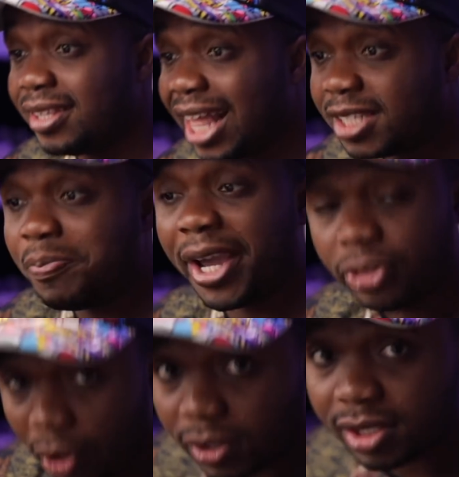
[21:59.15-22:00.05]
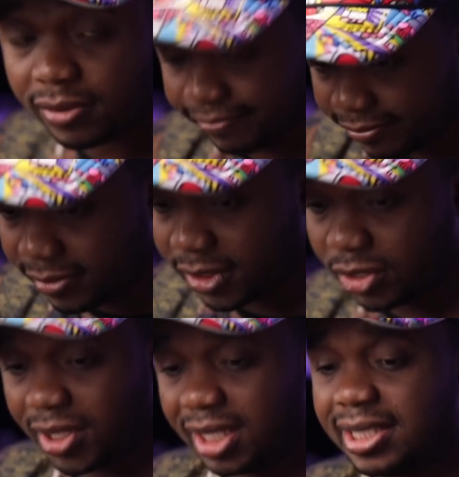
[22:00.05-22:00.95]
That's my thought.
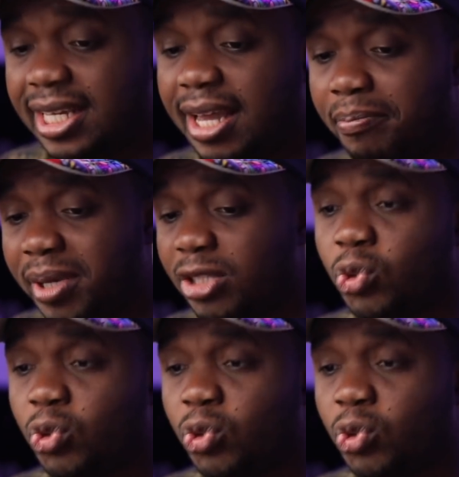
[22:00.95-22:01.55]
You can say I'm being